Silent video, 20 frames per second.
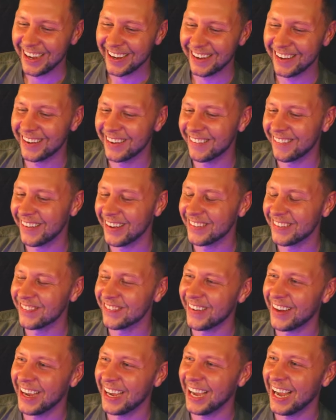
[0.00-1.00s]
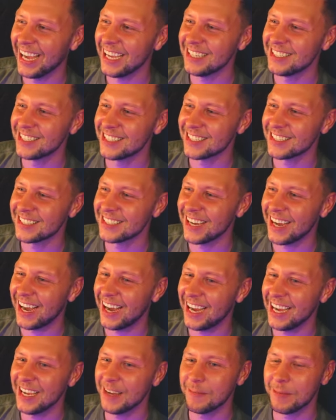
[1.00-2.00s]
oh, I find I just
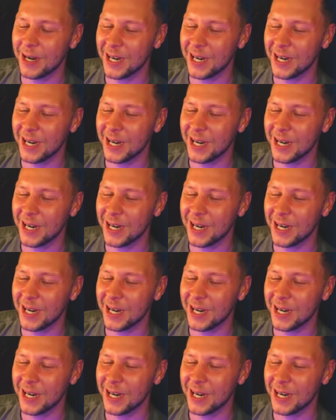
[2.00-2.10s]
I am